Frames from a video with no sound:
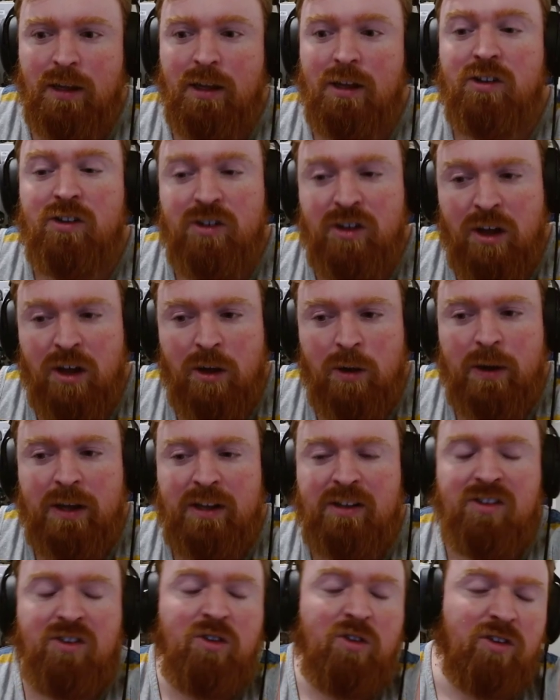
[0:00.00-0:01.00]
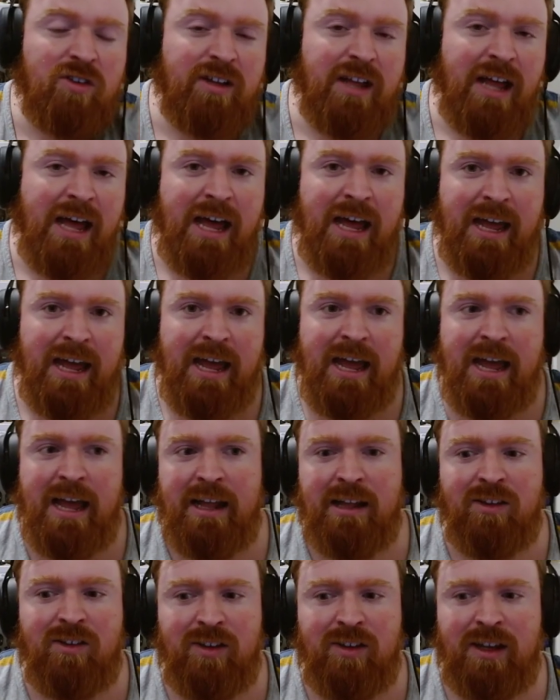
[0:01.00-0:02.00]
So as soon as that
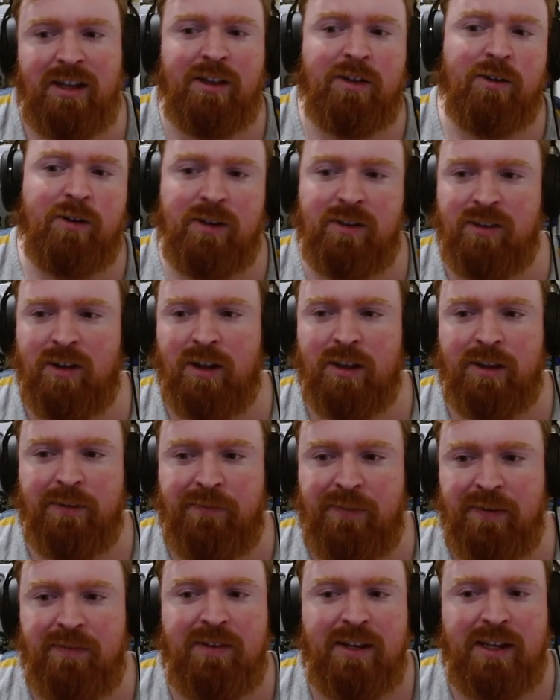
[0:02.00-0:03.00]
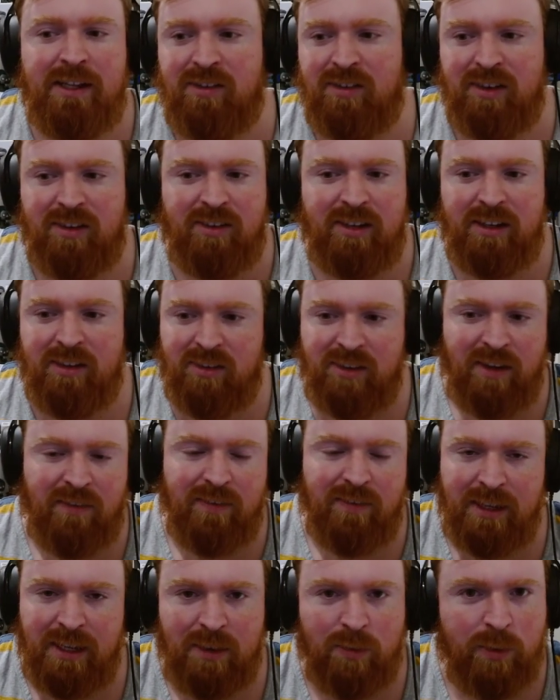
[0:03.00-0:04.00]
ends, either it's on the 15th, 16th,
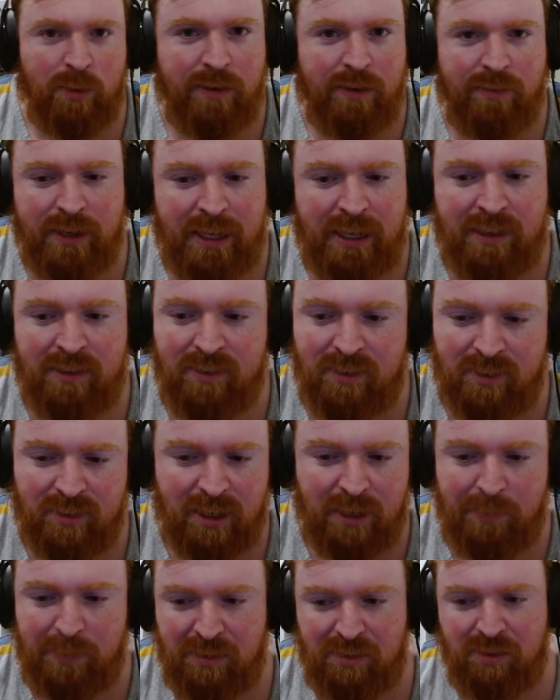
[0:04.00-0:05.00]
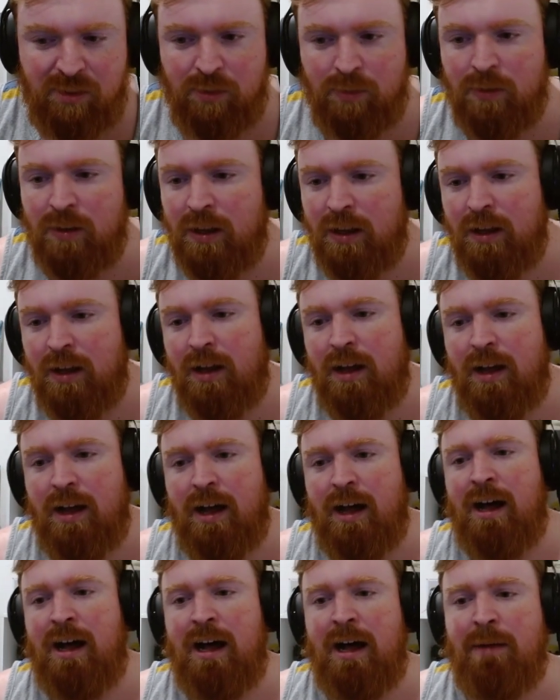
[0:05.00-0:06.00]
17th, whenever it ends, it's going to be soon.
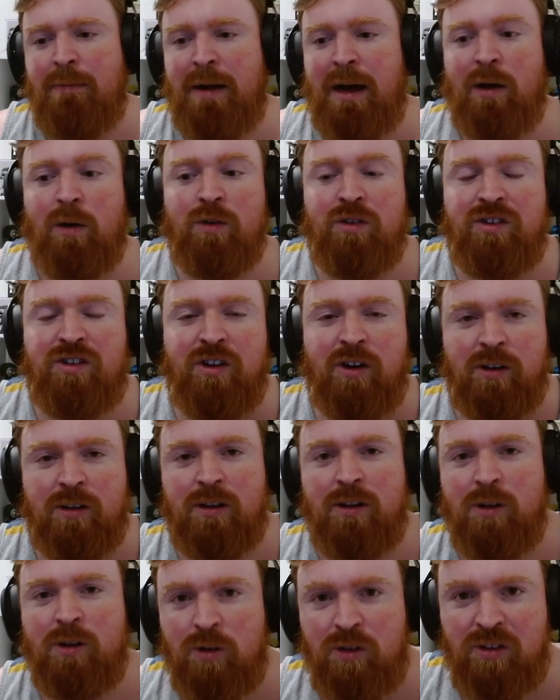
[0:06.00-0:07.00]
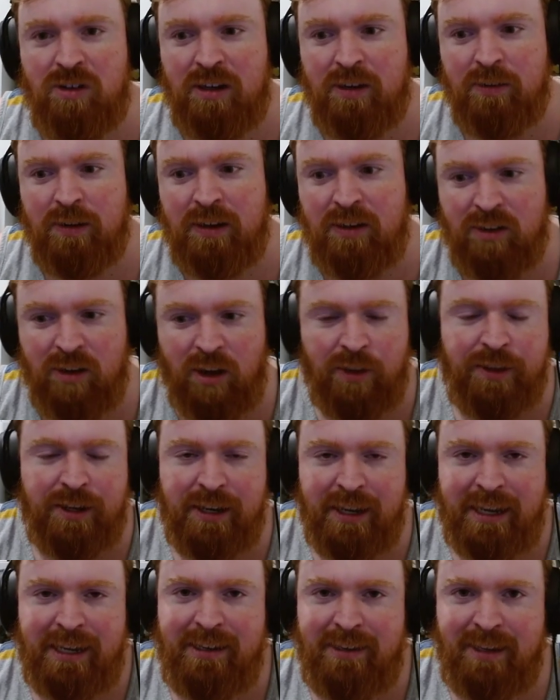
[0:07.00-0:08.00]
I will start the new series on the
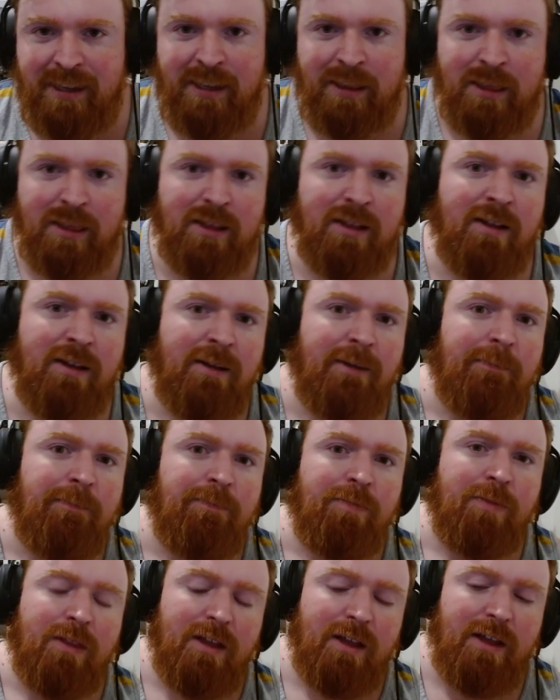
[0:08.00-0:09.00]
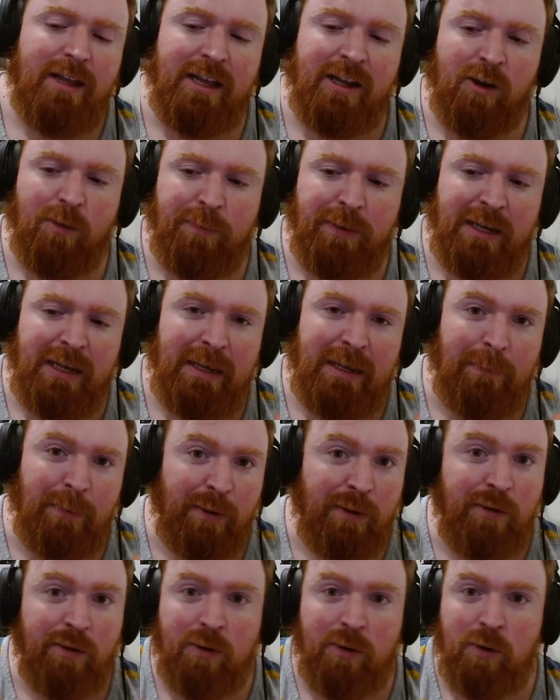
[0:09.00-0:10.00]
19th. It'll be
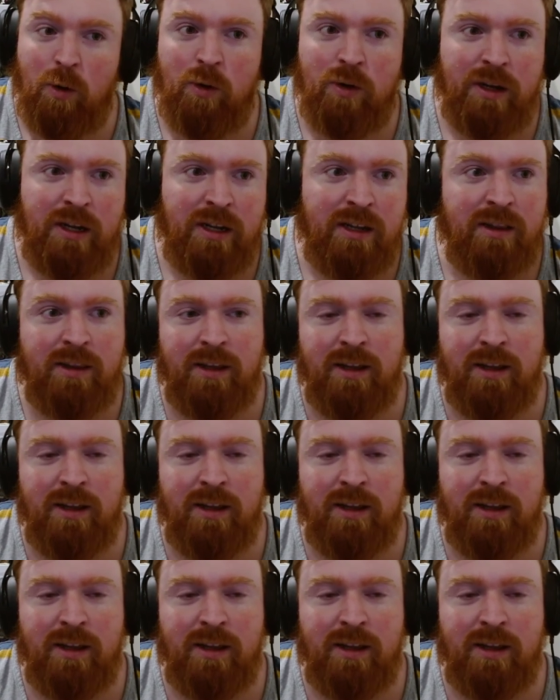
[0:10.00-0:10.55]
pre-recorded.